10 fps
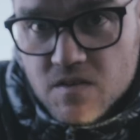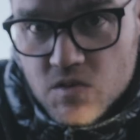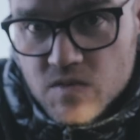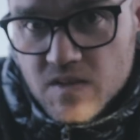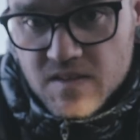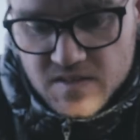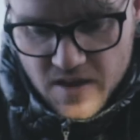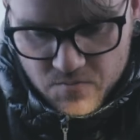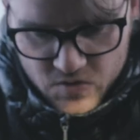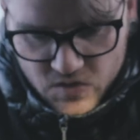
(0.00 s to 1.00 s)
using this
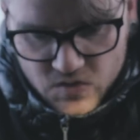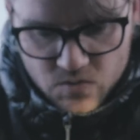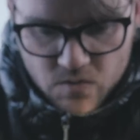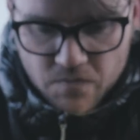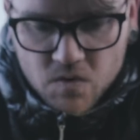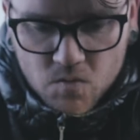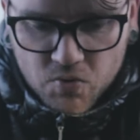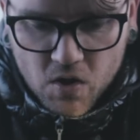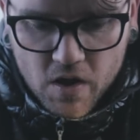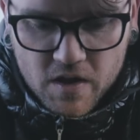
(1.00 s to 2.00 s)
camera to do a few
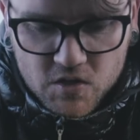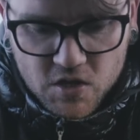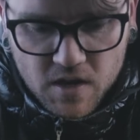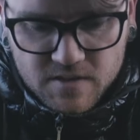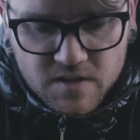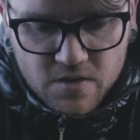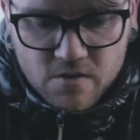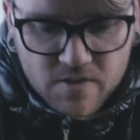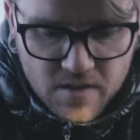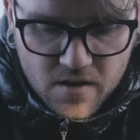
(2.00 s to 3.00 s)
product shots here
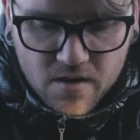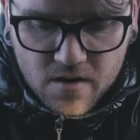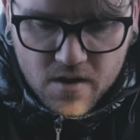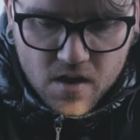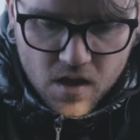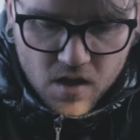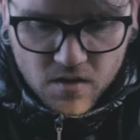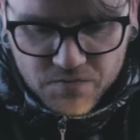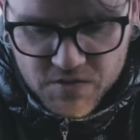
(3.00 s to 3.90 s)
and there of the